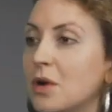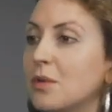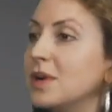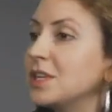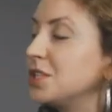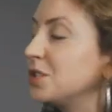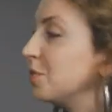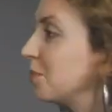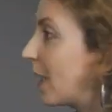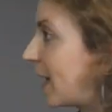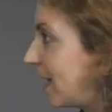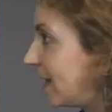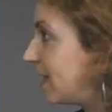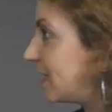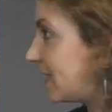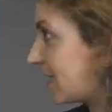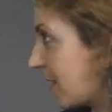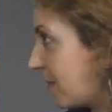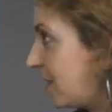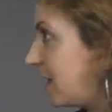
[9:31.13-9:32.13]
which right
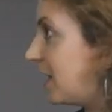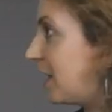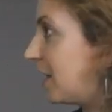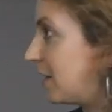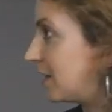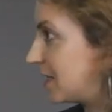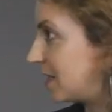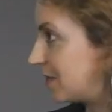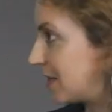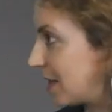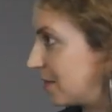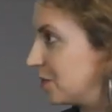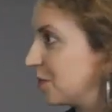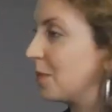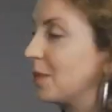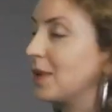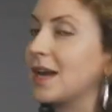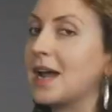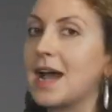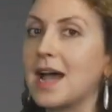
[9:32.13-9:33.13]
this time of the year sometimes we
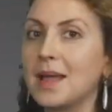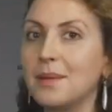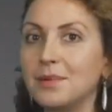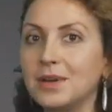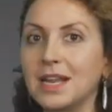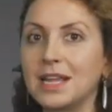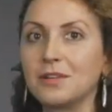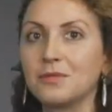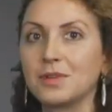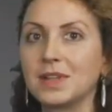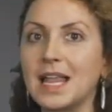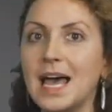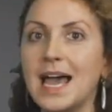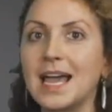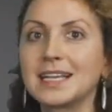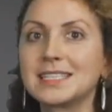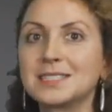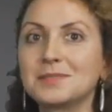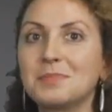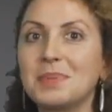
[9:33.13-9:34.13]
want to hibernate and
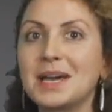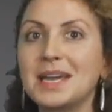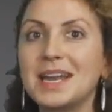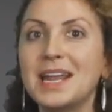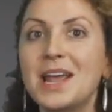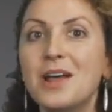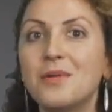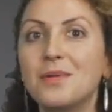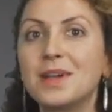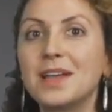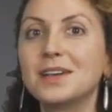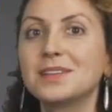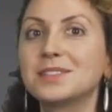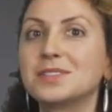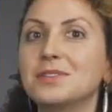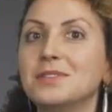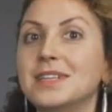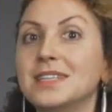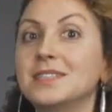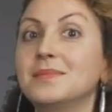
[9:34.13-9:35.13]
relax, but we
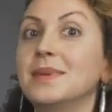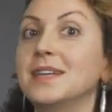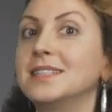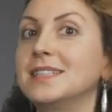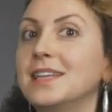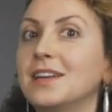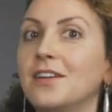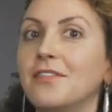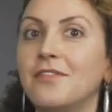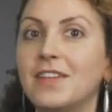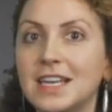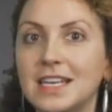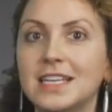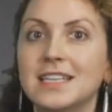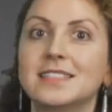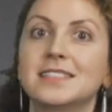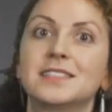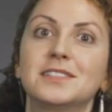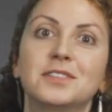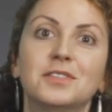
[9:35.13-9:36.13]
also need to maintain our
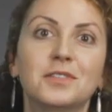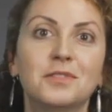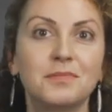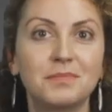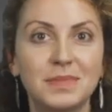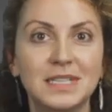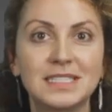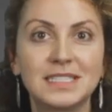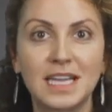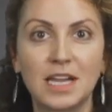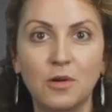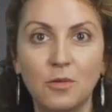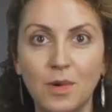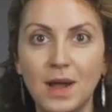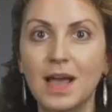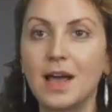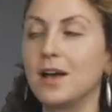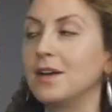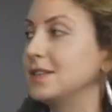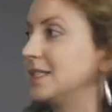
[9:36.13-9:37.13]
fitness to be staying
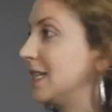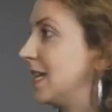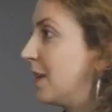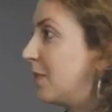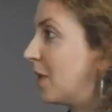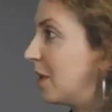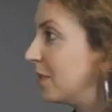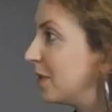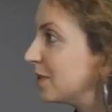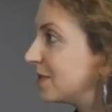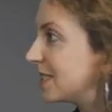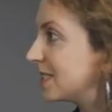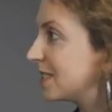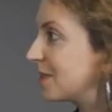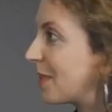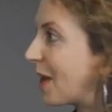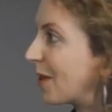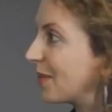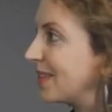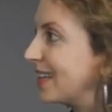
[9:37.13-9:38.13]
well, to keep our immune
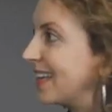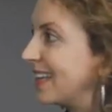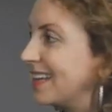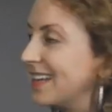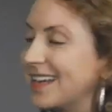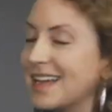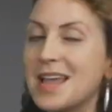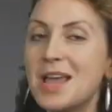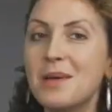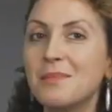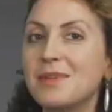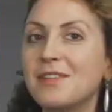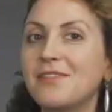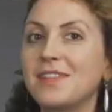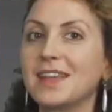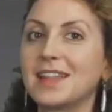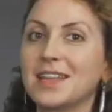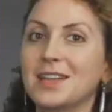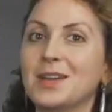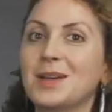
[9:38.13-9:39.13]
system healthy, and to be
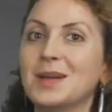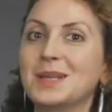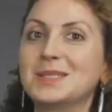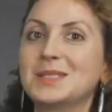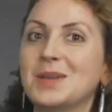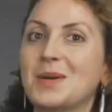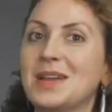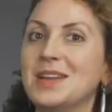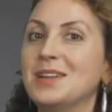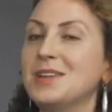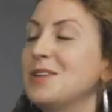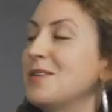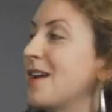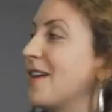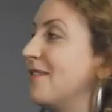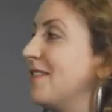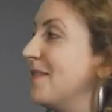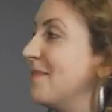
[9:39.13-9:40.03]
feeling good. So I know you have an